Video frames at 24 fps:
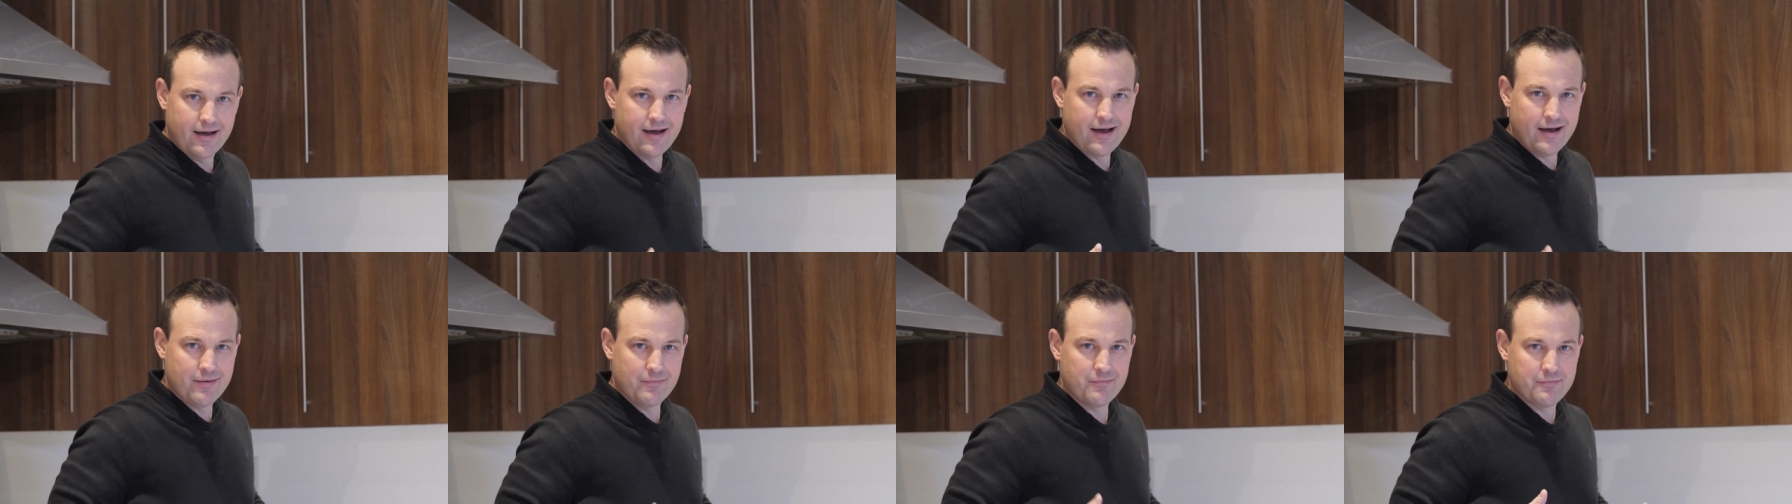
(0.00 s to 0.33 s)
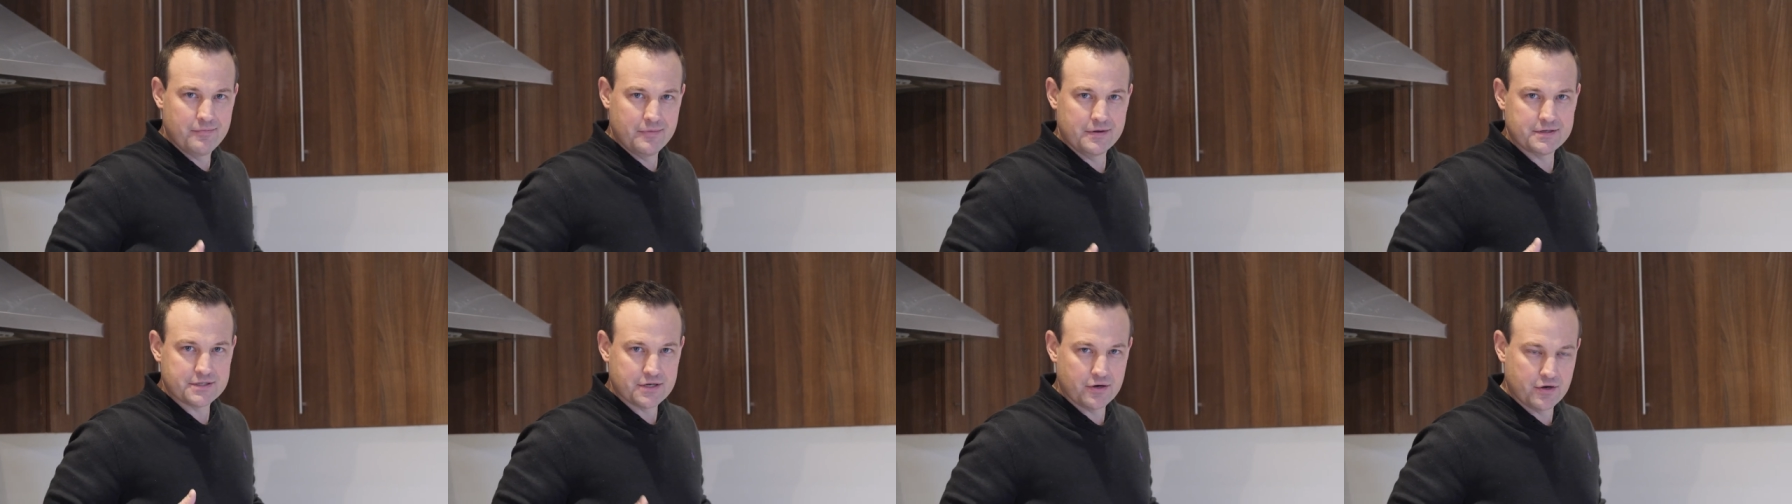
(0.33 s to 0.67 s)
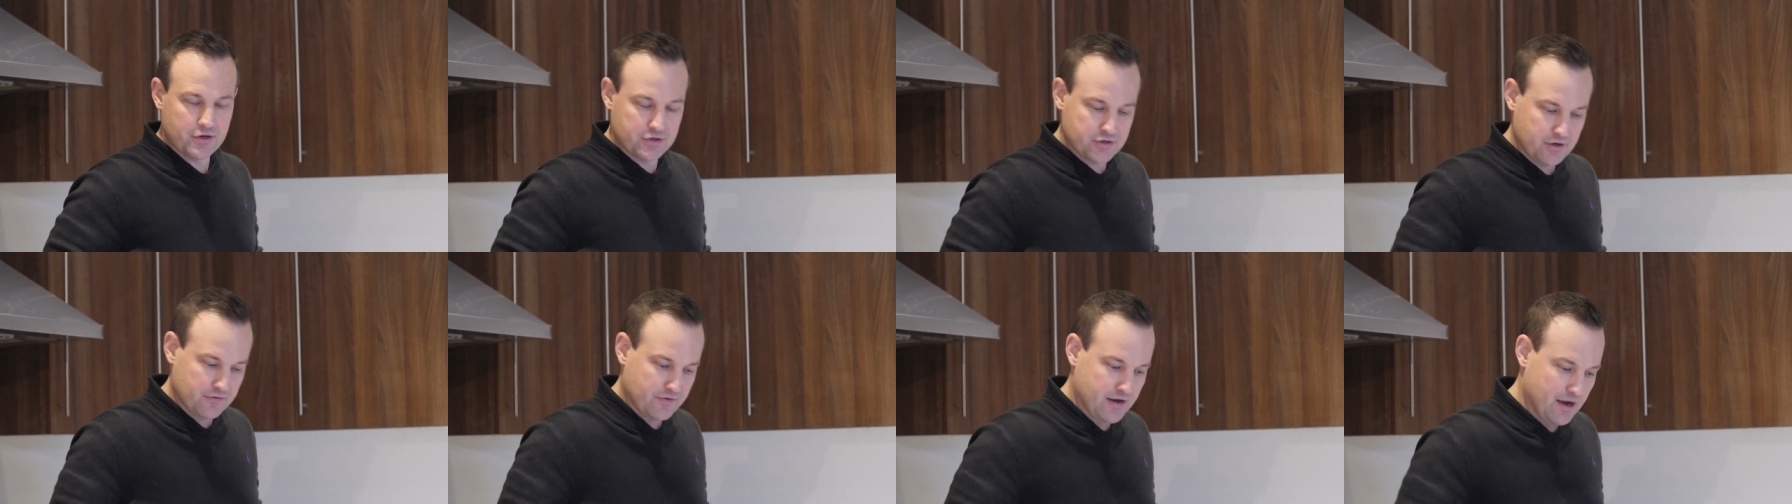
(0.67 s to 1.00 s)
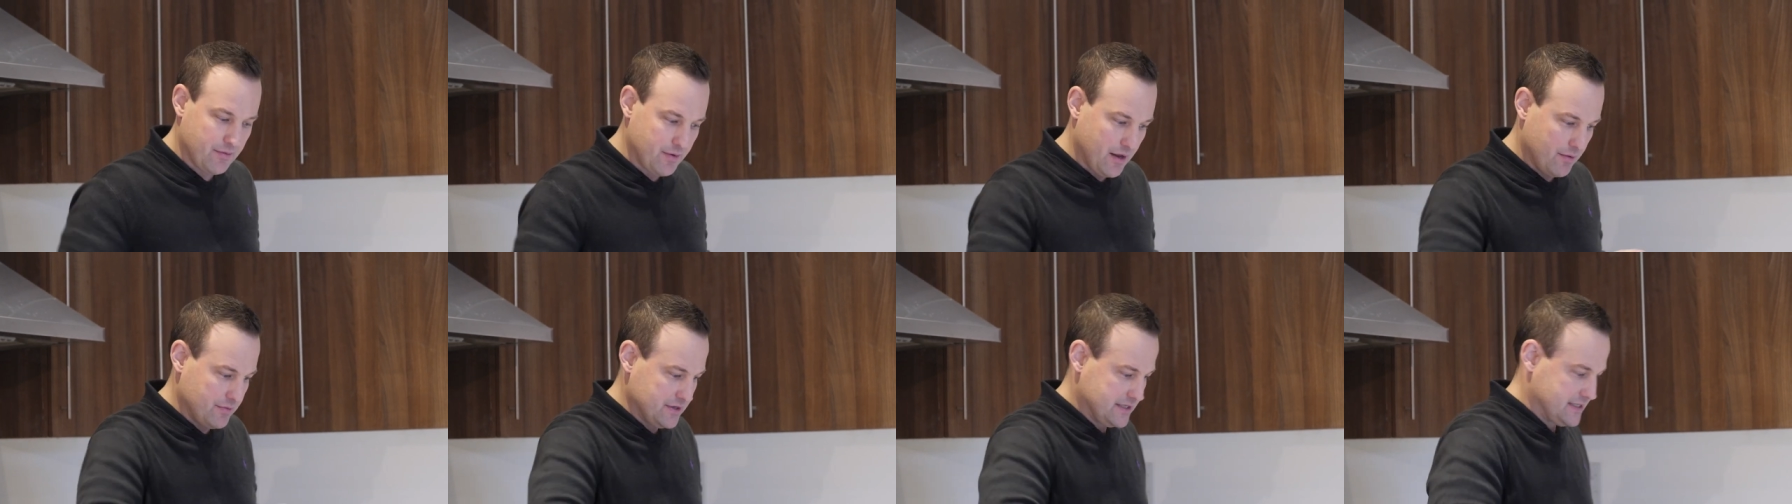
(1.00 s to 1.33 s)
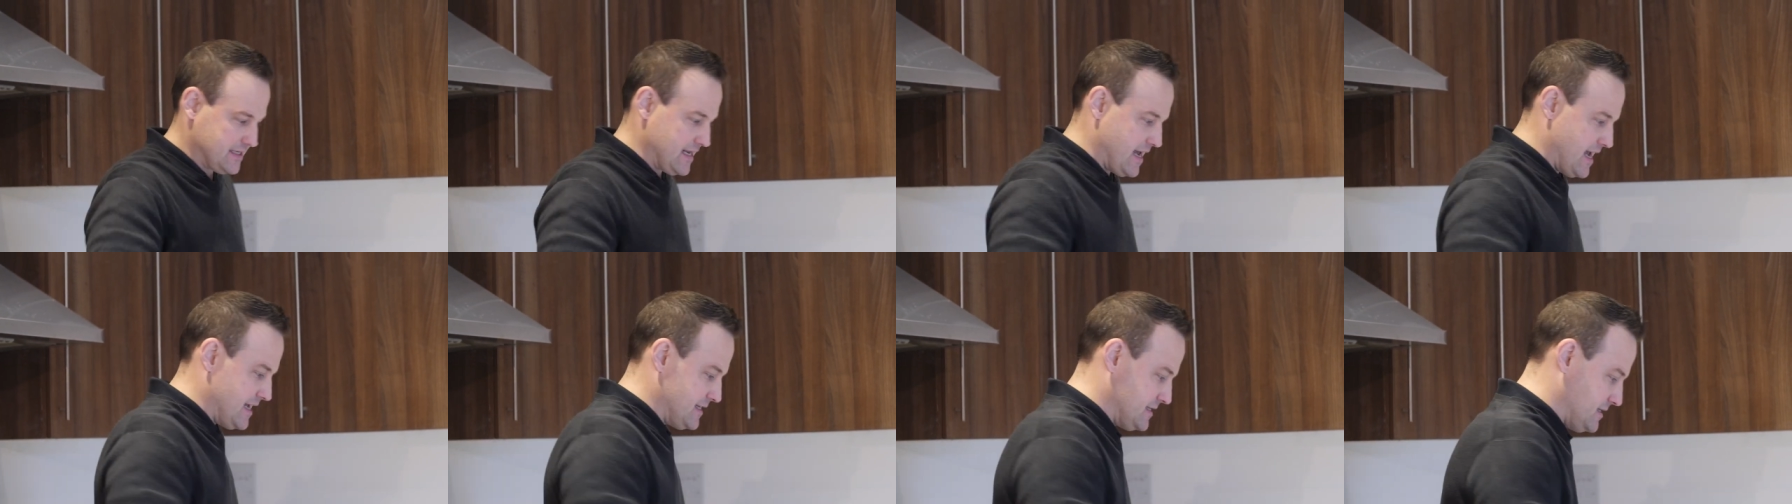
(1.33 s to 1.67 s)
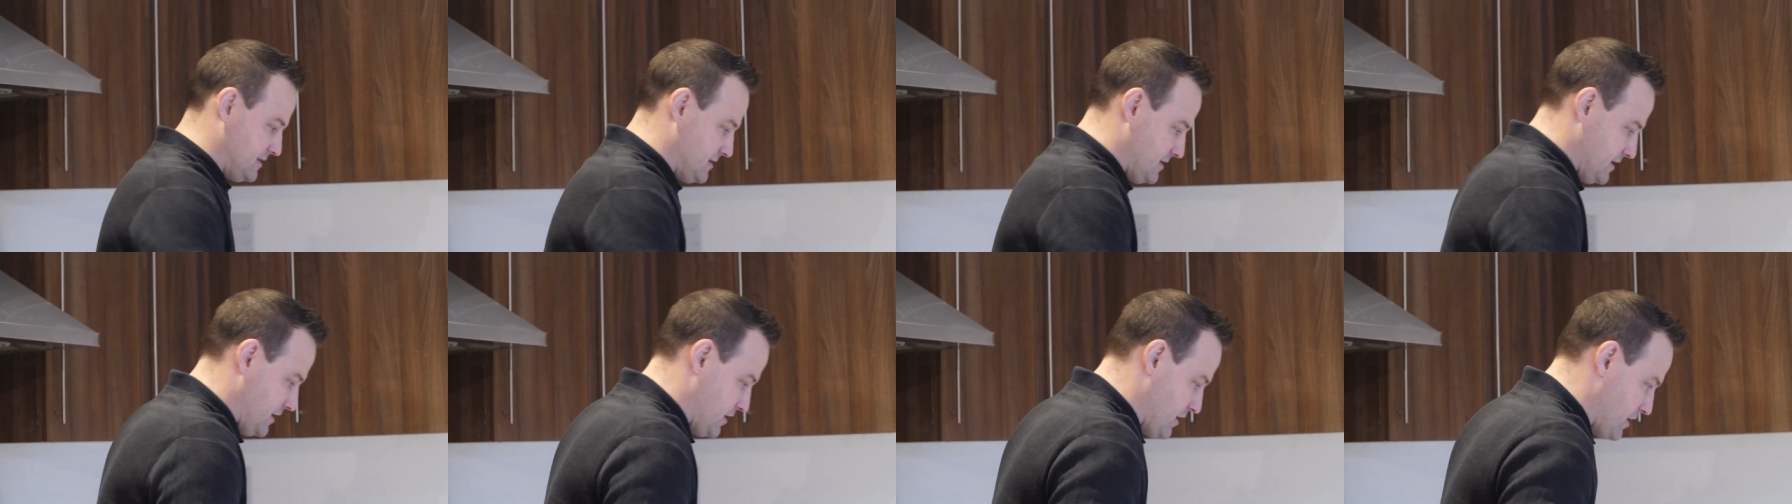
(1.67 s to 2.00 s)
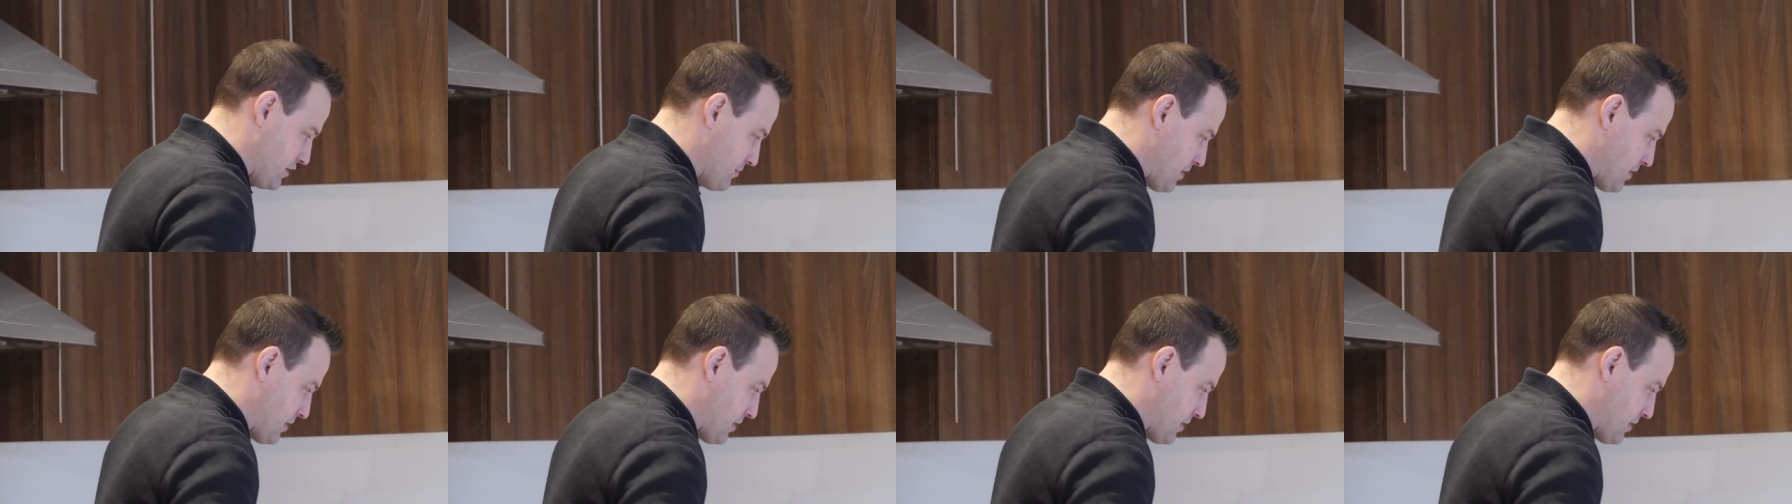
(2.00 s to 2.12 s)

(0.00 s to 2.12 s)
um, so you're sort of coming up the stairs and, you know,